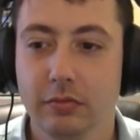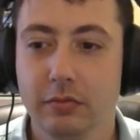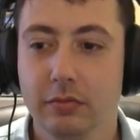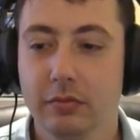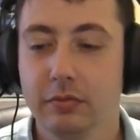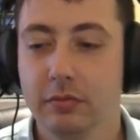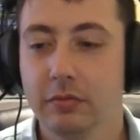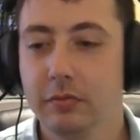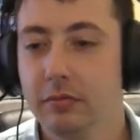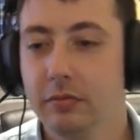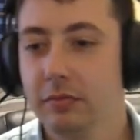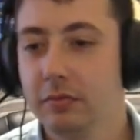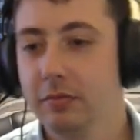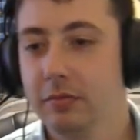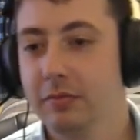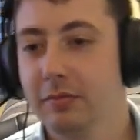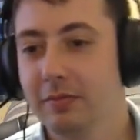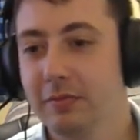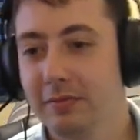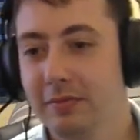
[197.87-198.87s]

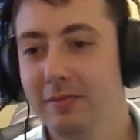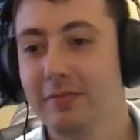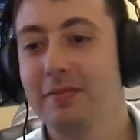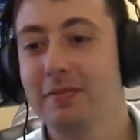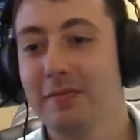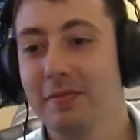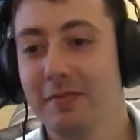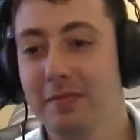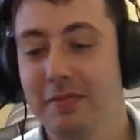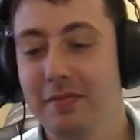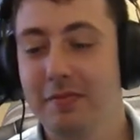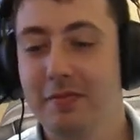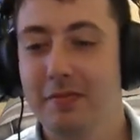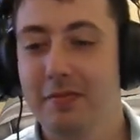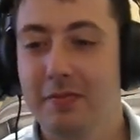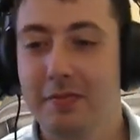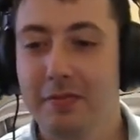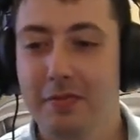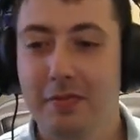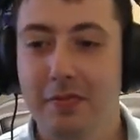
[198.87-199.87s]

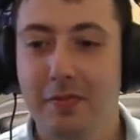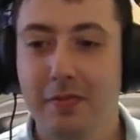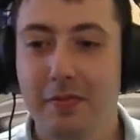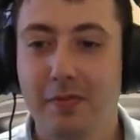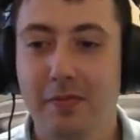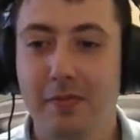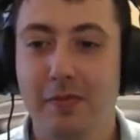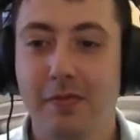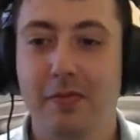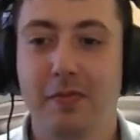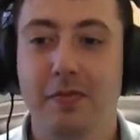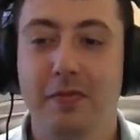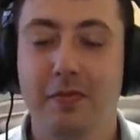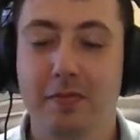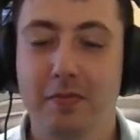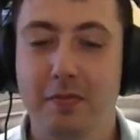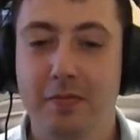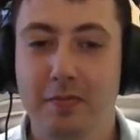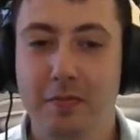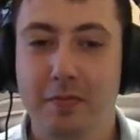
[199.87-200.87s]

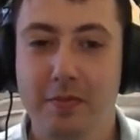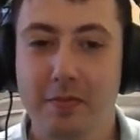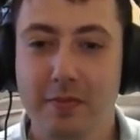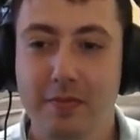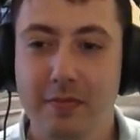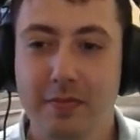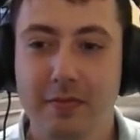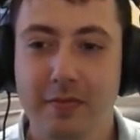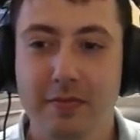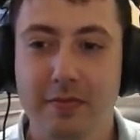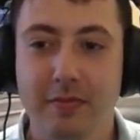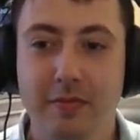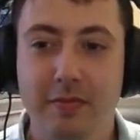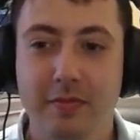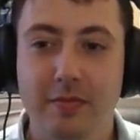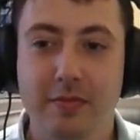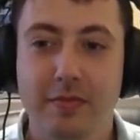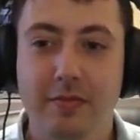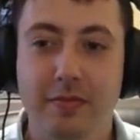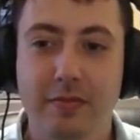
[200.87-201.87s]

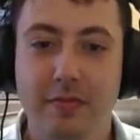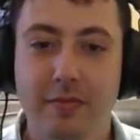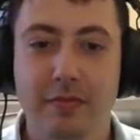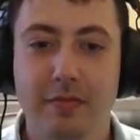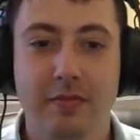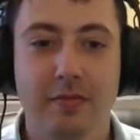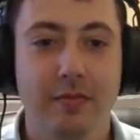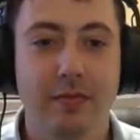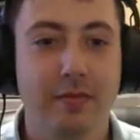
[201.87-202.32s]
The person shown says nothing.